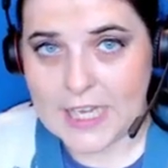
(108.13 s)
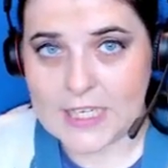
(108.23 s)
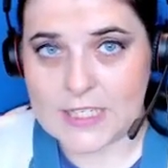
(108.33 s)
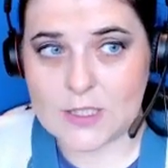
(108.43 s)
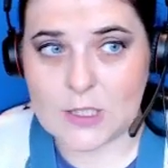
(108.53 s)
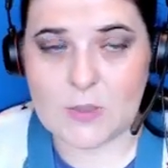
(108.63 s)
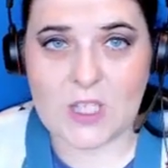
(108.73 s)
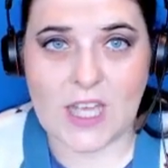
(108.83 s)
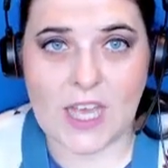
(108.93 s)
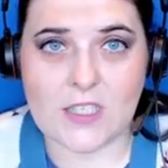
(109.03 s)
in
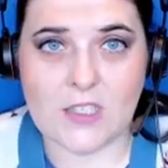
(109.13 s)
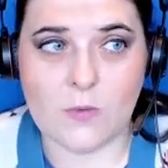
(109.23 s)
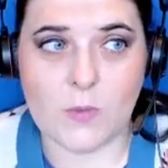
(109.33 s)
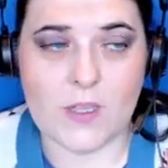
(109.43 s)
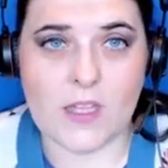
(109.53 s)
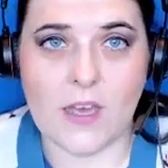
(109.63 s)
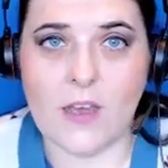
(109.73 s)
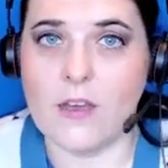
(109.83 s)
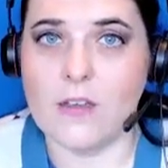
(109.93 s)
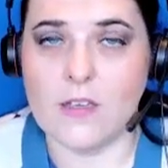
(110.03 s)
communicating with
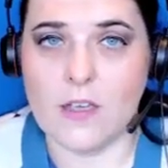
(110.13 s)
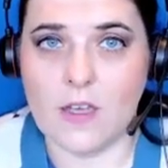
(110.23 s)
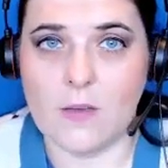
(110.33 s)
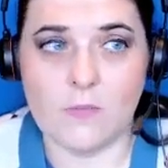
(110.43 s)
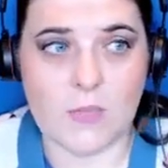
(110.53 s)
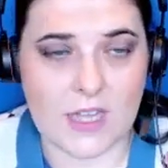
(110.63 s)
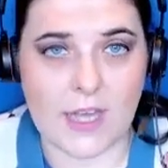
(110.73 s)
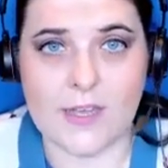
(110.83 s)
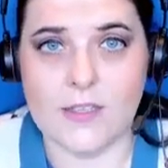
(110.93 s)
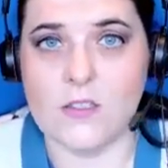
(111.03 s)
the um,
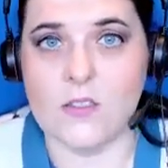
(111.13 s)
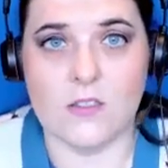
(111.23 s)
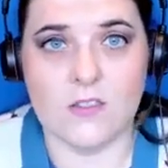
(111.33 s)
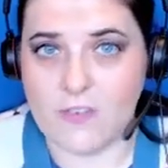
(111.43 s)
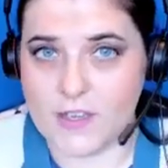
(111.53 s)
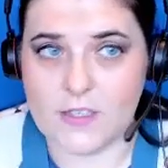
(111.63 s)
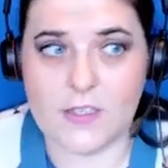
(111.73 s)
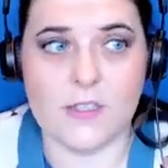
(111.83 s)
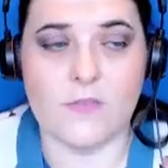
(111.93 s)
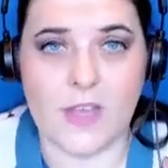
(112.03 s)
clients, uh,
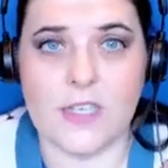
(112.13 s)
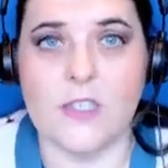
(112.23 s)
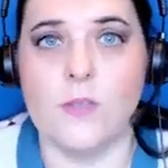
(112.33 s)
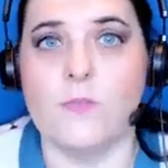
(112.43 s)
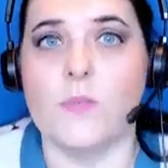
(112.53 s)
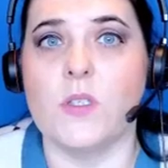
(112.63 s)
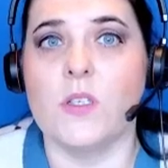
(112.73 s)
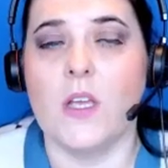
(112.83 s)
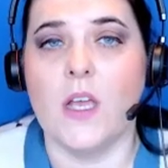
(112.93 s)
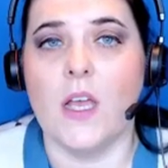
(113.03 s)
defendants, victims,
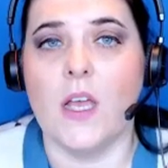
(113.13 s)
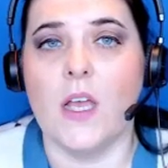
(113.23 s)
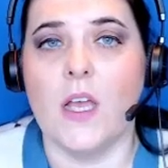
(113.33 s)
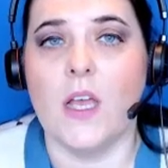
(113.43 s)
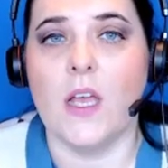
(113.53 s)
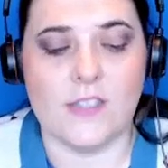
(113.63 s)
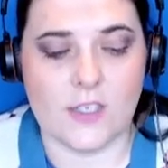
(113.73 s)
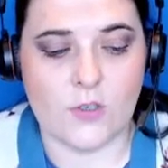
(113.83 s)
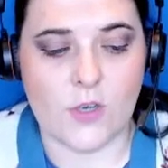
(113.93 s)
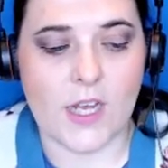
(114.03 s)
uh,
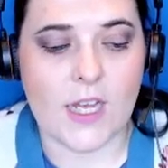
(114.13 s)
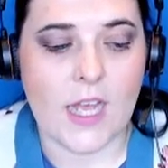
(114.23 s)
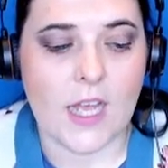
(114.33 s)
etc.